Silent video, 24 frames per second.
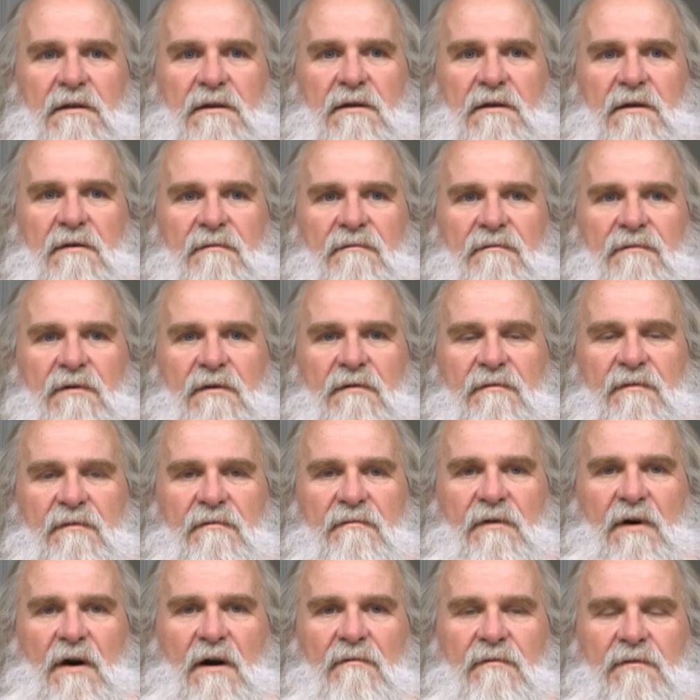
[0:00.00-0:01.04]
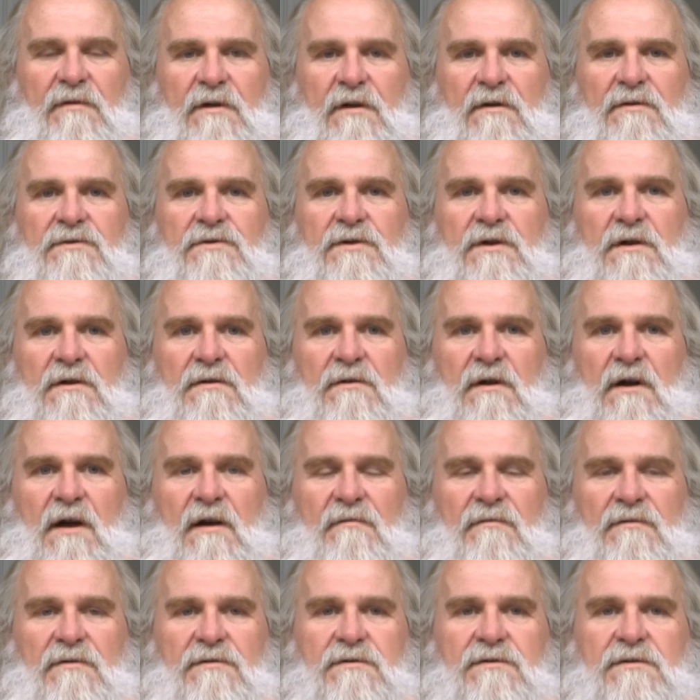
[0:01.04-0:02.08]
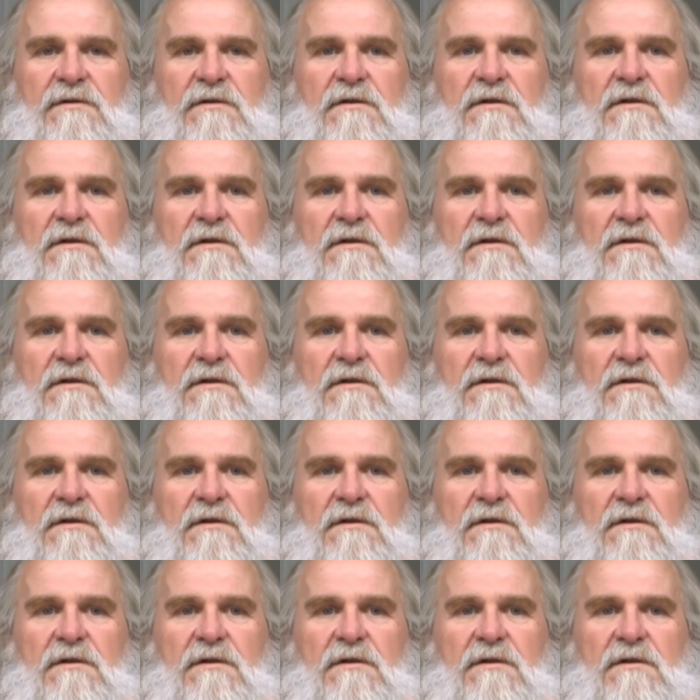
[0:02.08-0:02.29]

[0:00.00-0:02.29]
of involving our truck drivers